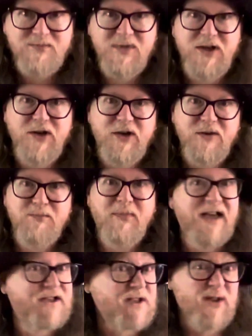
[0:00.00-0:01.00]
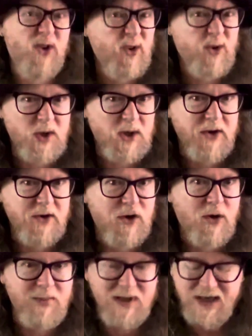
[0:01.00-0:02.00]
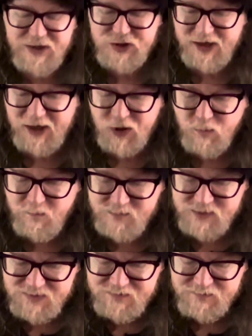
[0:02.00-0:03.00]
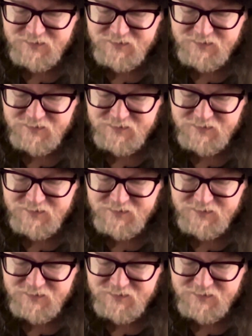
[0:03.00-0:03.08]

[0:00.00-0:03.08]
you know, makes it onto a lot of compilation albums.